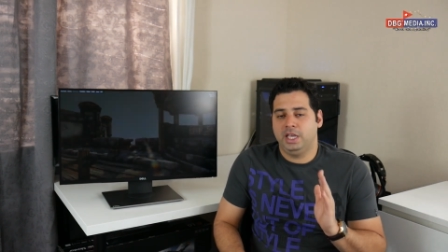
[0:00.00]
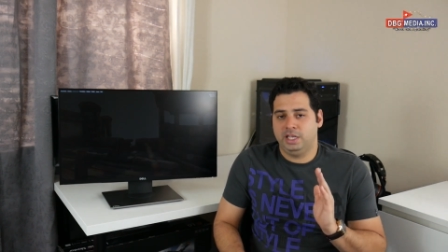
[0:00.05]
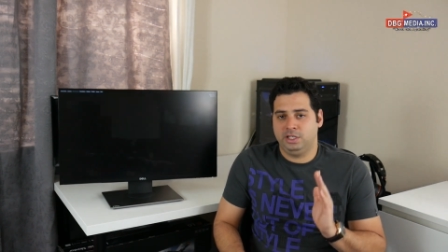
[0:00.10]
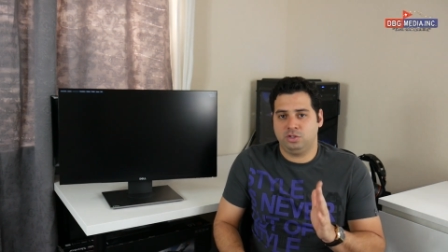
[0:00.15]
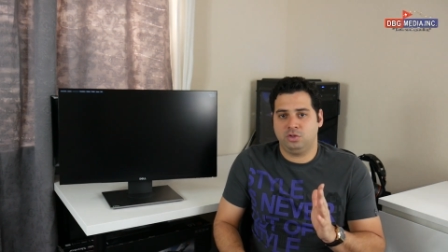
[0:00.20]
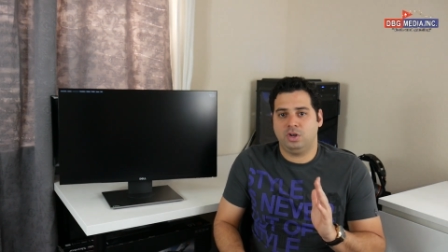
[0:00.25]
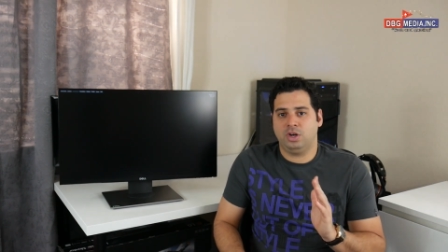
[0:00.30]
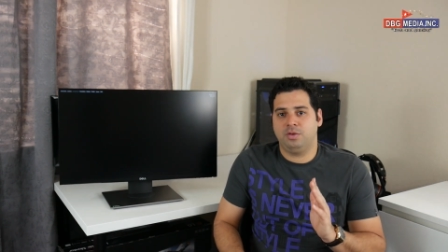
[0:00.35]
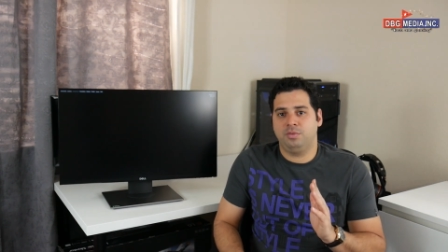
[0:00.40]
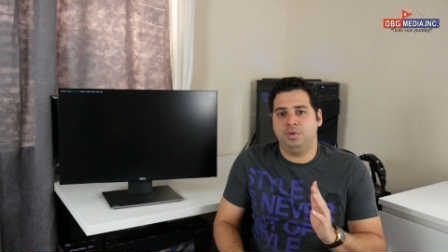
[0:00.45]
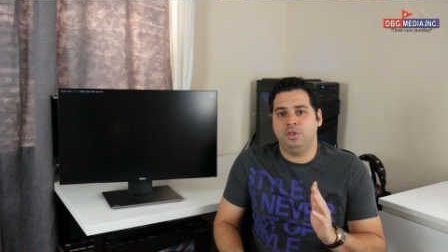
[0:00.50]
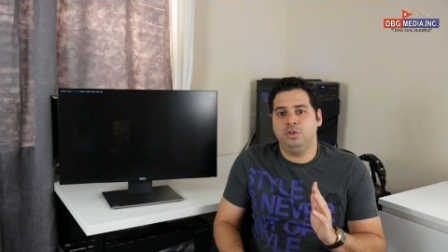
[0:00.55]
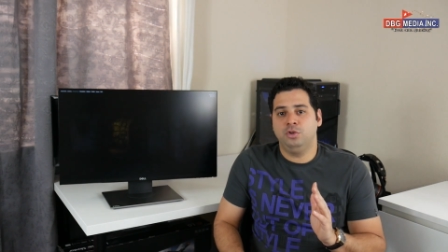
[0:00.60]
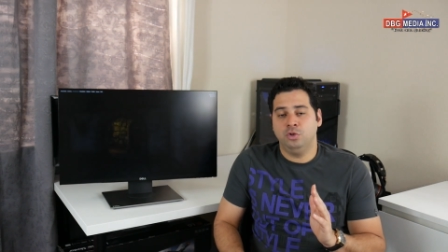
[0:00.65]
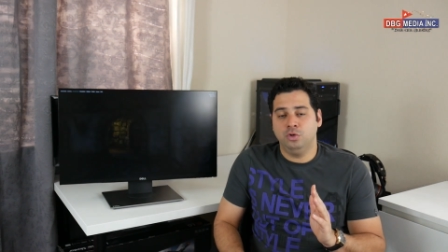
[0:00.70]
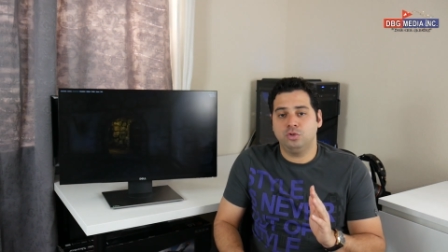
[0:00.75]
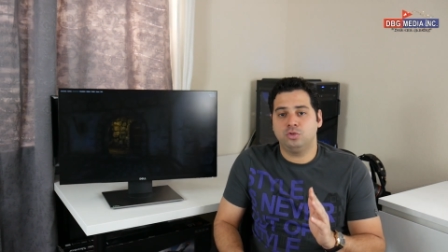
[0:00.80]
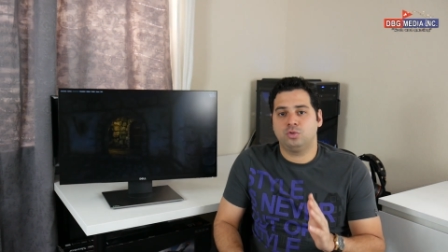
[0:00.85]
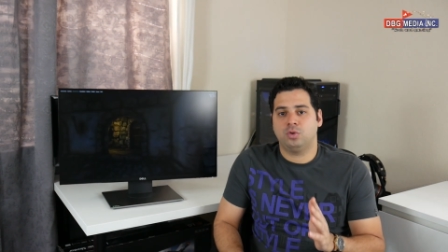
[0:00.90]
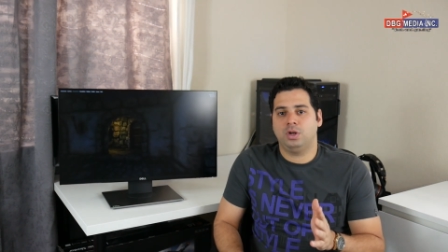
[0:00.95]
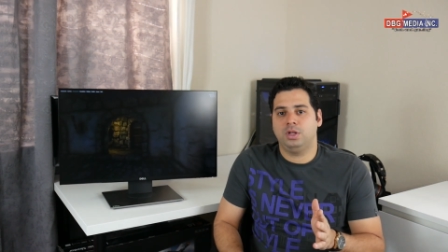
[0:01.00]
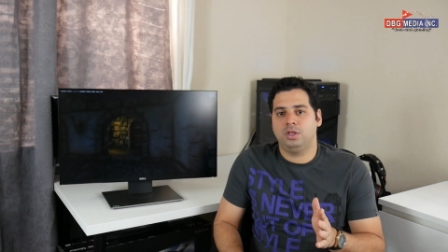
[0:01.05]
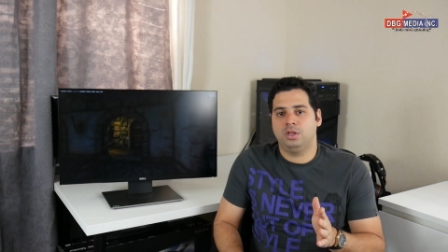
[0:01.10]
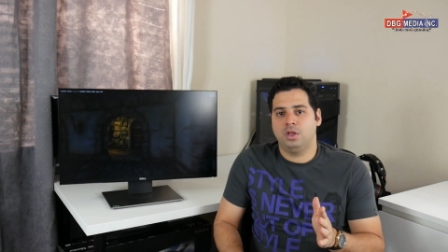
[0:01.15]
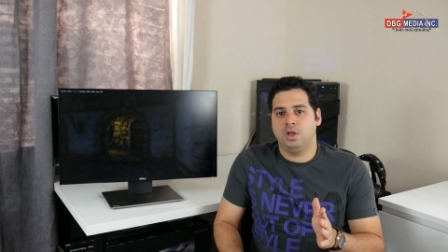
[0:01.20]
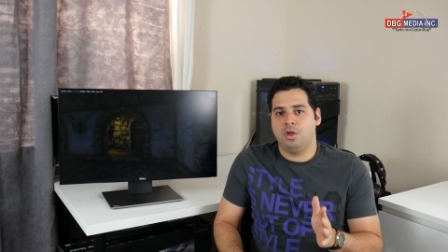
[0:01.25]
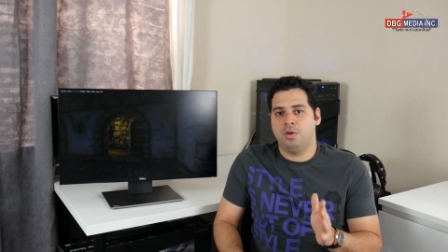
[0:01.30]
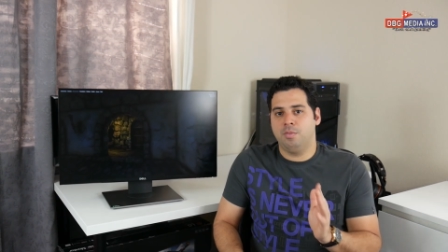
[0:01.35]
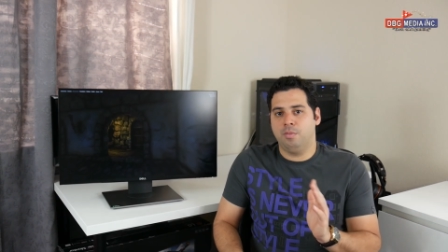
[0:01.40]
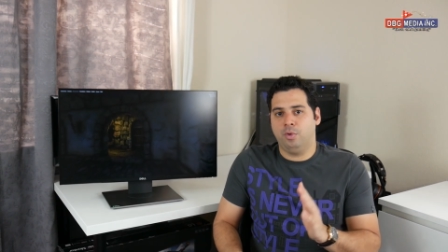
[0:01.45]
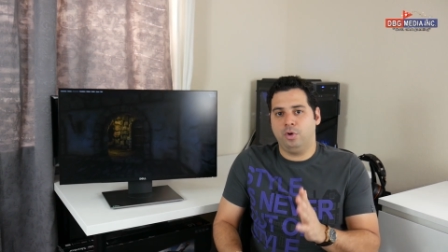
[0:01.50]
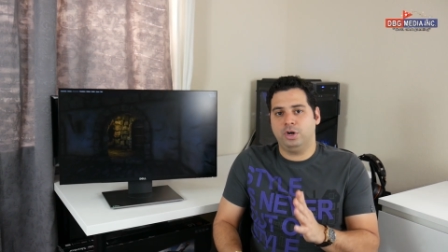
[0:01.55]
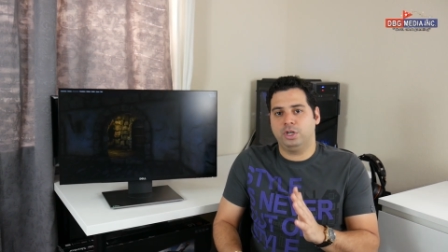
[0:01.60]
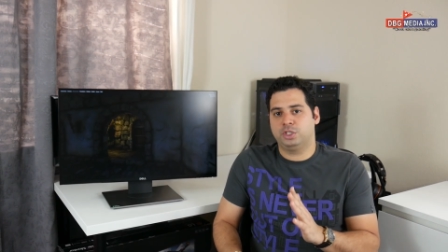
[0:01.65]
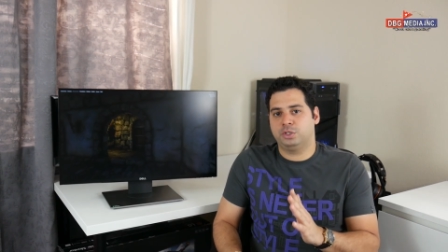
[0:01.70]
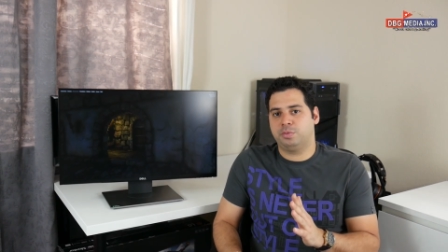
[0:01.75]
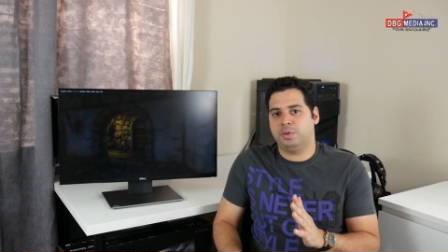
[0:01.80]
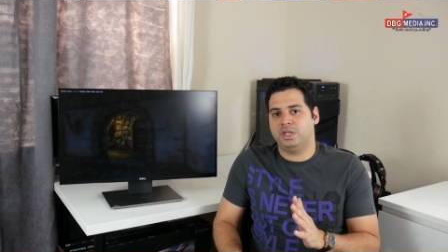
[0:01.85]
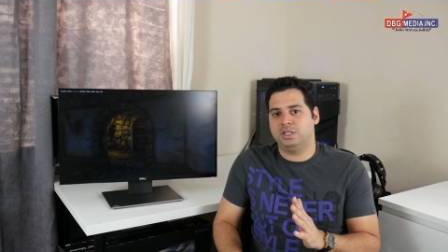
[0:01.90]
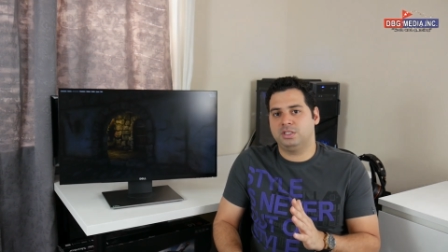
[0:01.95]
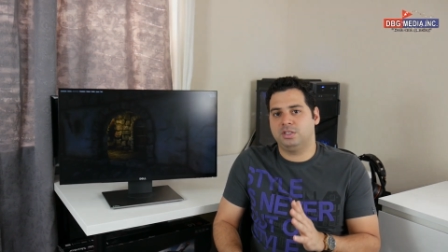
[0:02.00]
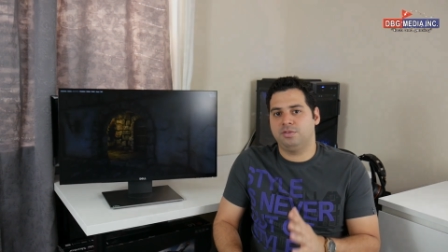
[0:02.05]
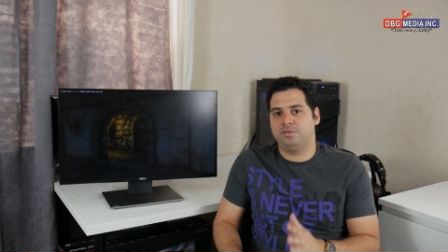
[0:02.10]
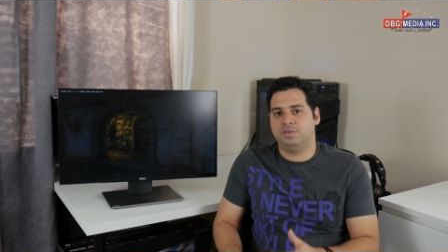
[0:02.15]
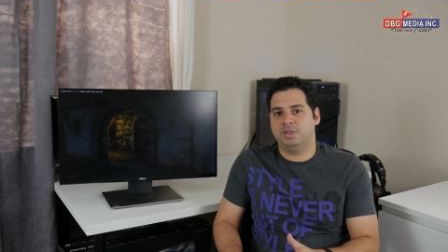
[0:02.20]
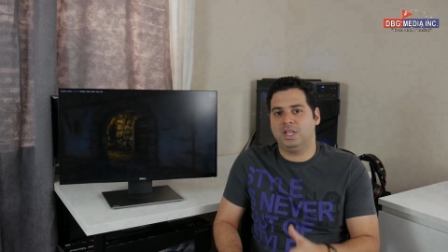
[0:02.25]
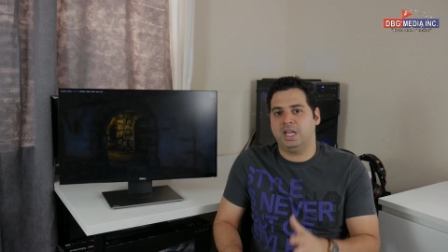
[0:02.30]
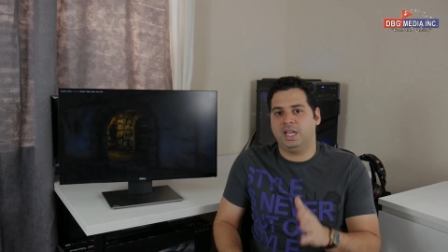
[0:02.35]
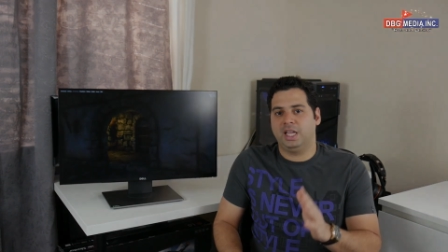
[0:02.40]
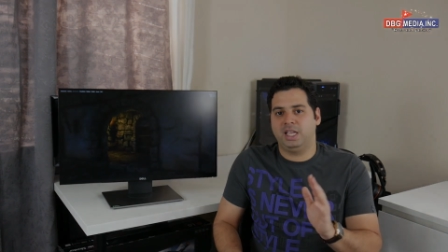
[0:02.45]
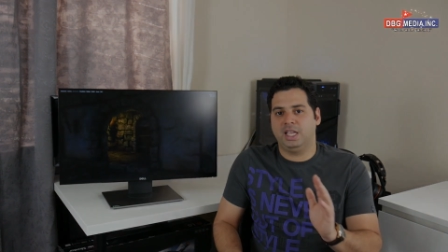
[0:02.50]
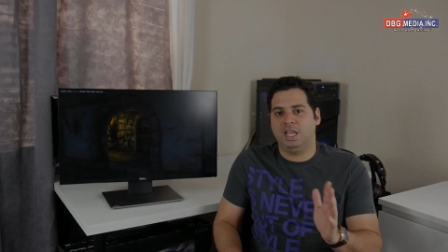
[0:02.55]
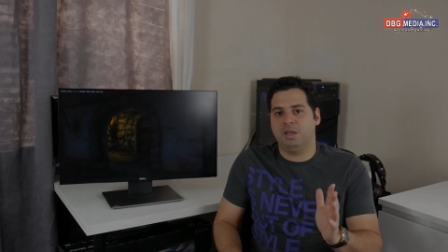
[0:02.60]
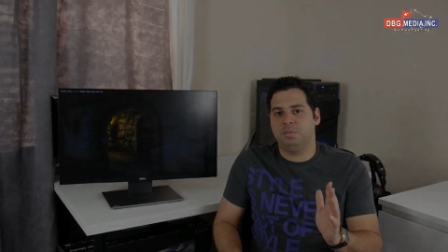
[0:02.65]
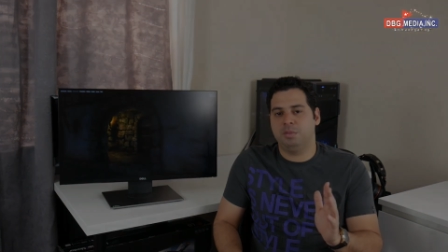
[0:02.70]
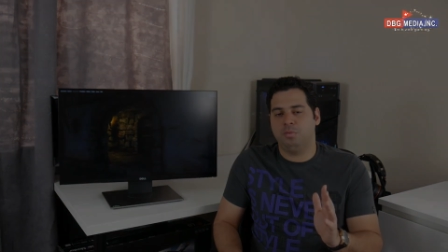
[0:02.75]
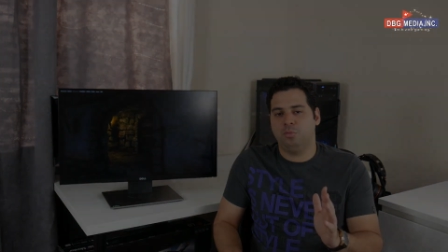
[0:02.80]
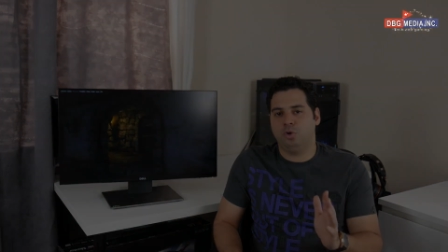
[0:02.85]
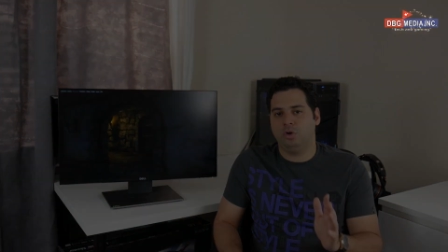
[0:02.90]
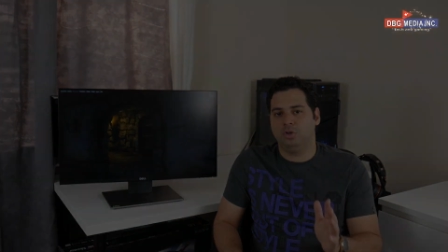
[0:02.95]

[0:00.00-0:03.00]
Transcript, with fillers: it's gonna be usually more expensive than a gaming